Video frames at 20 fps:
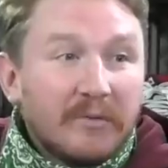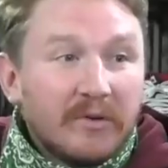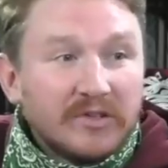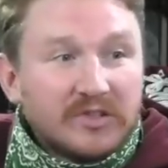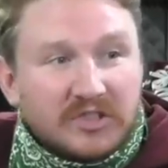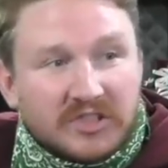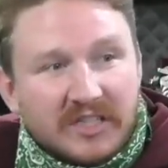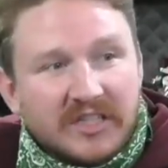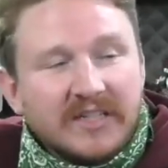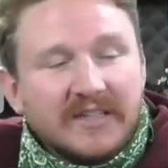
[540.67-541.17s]

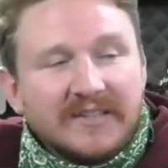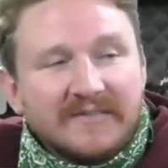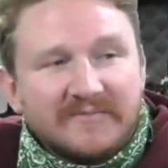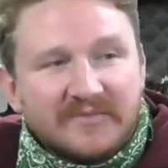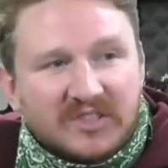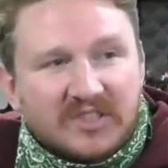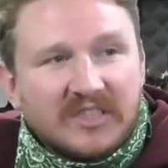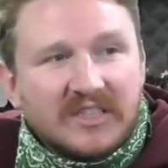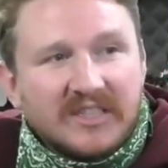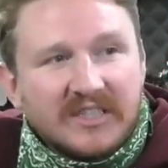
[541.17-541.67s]

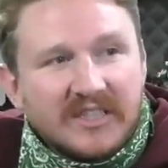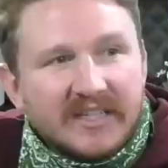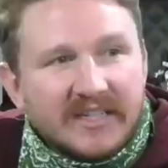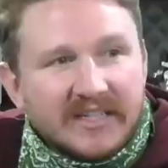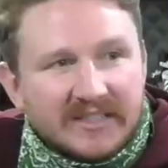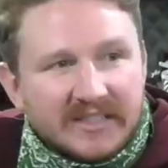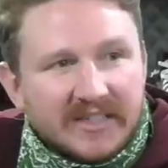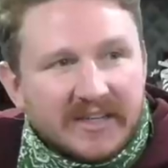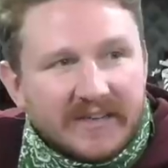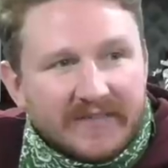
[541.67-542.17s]
she
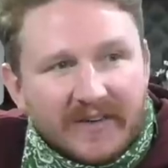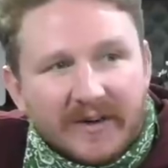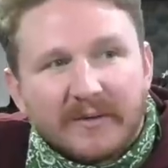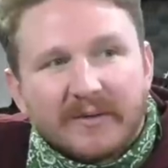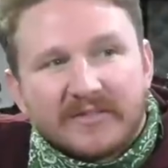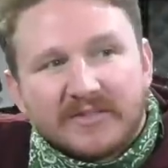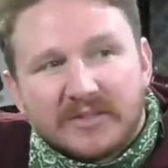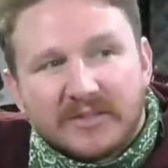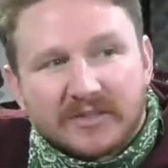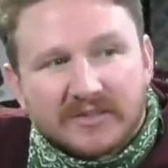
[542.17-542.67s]
is a
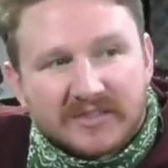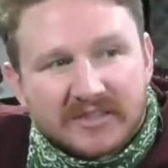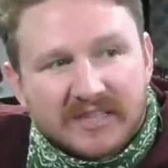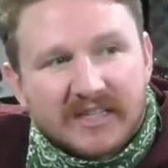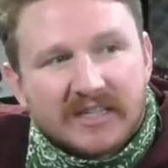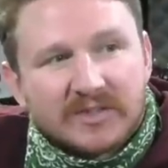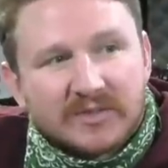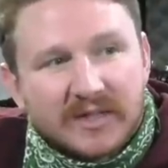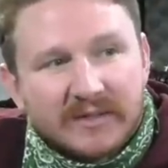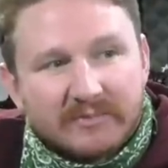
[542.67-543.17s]
pharmaceutical
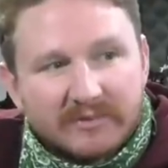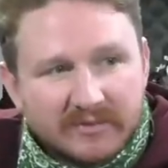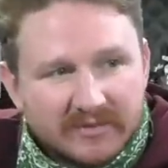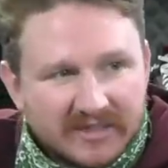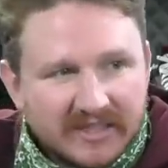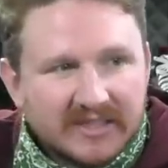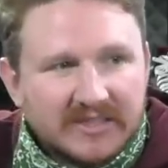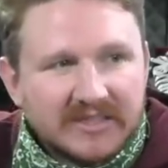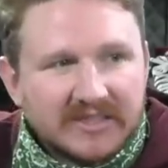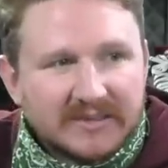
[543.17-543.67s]
sales rep who
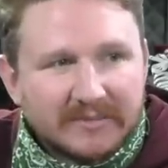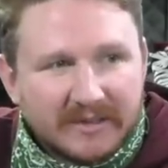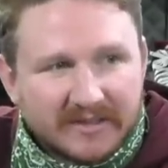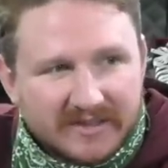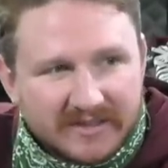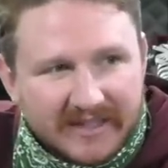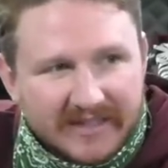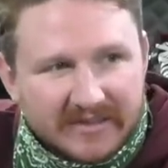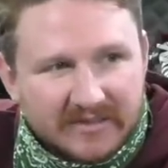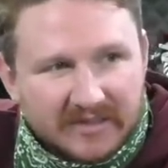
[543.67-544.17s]
teaches about the
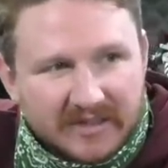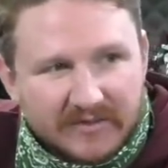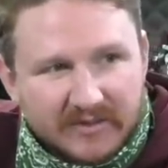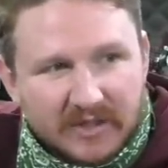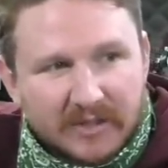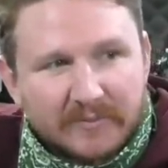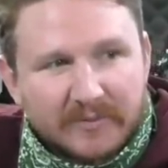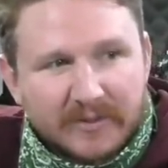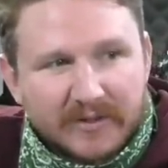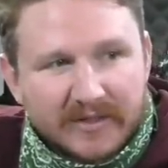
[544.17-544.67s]
dangers of the
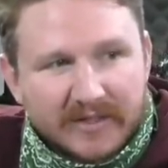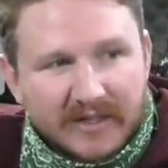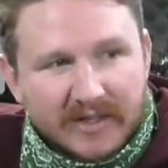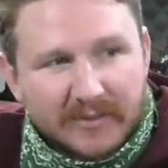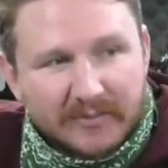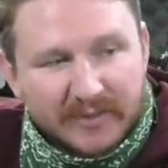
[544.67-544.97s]
opioid.